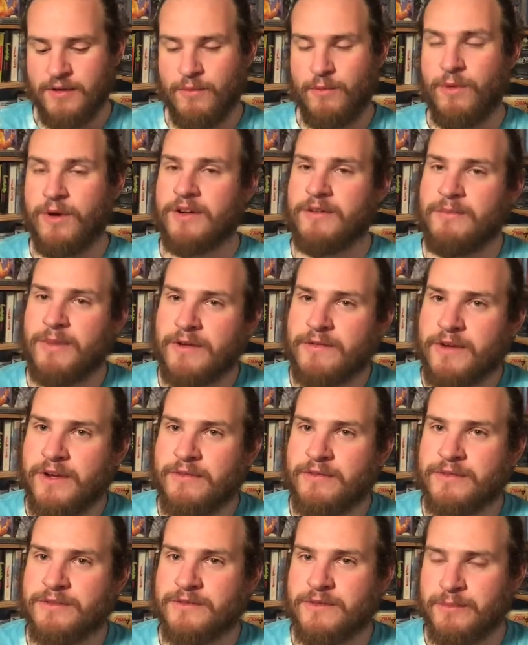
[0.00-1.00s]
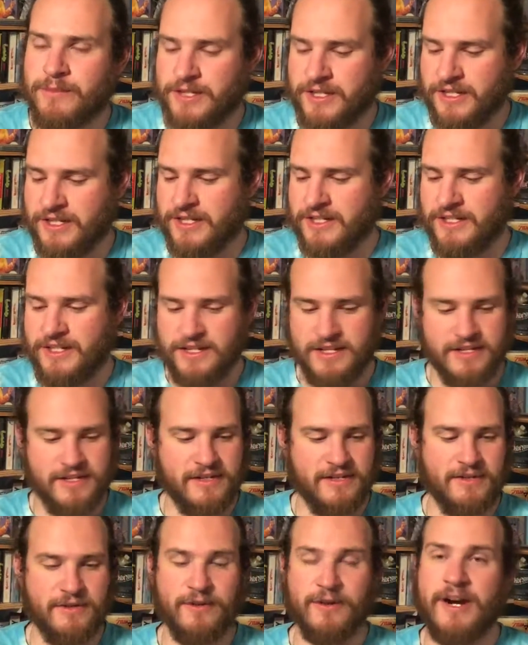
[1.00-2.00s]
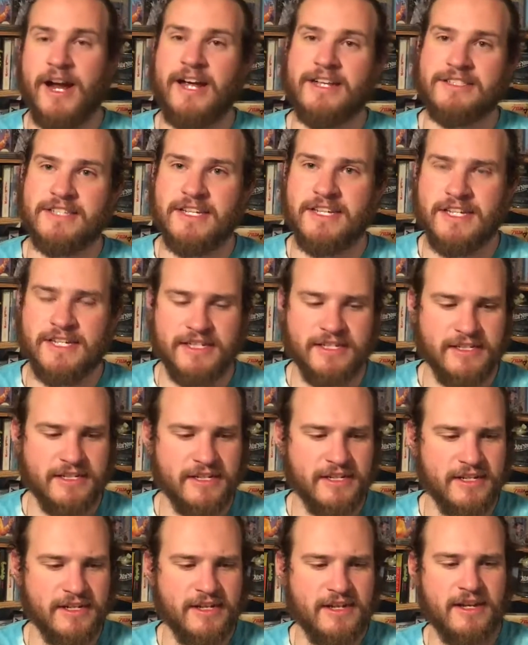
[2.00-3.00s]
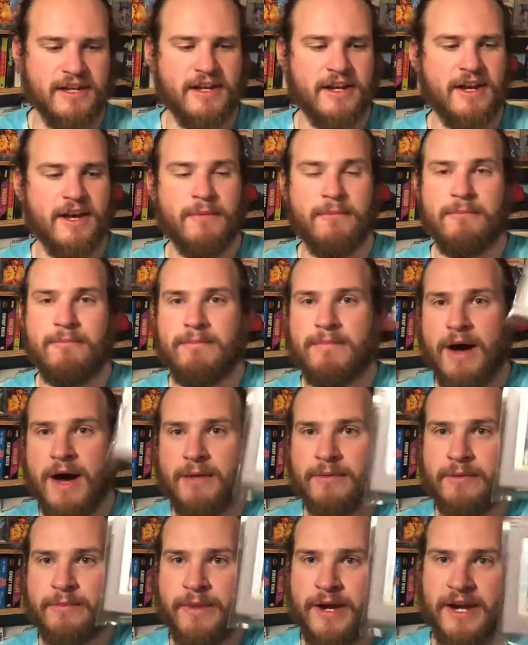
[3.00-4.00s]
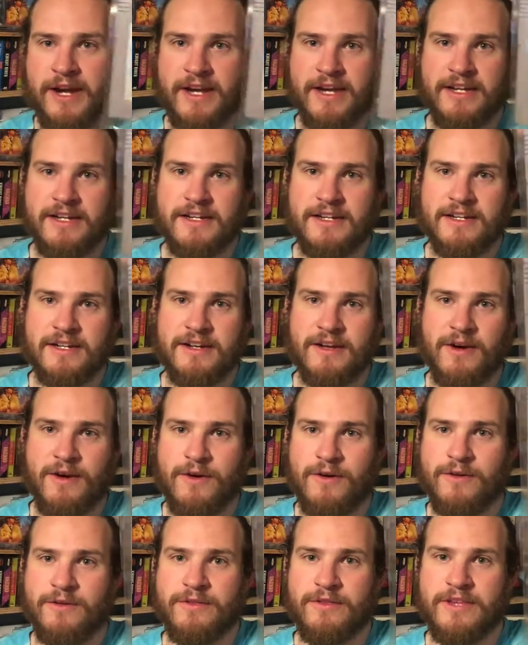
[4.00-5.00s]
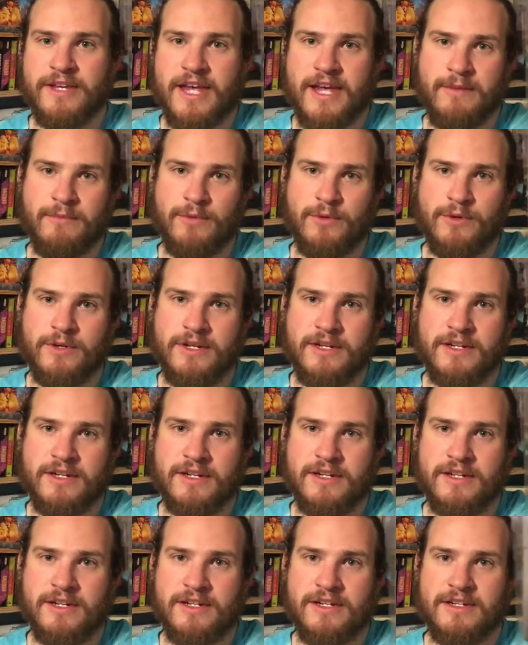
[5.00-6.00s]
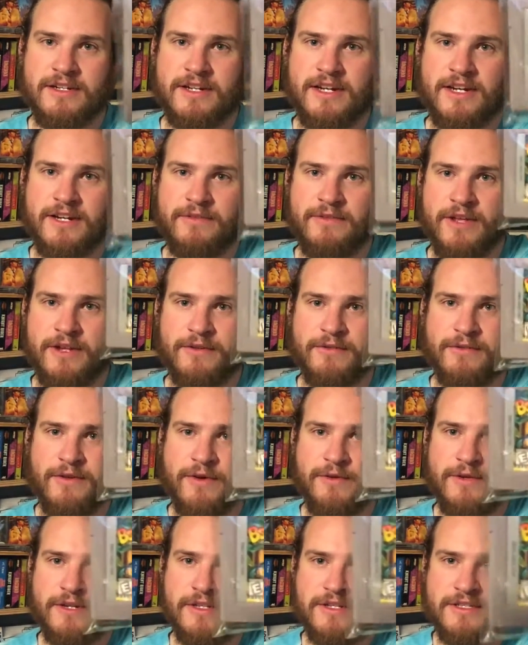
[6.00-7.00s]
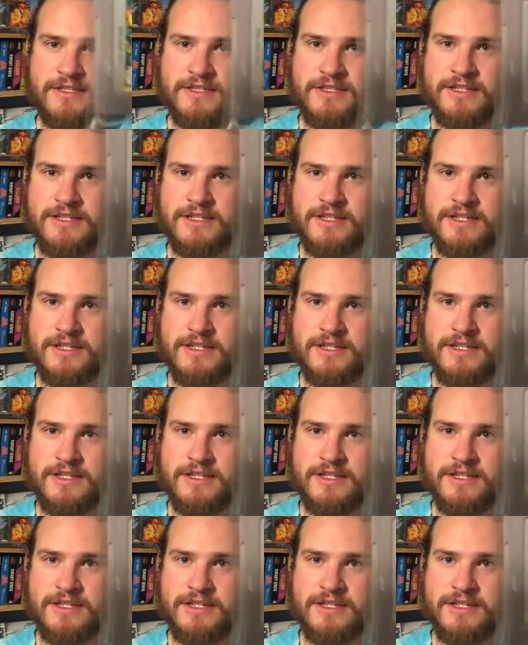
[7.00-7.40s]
one of my favorites from a kid, or as a kid, Bomberman on the Game Boy. Now if that'll focus,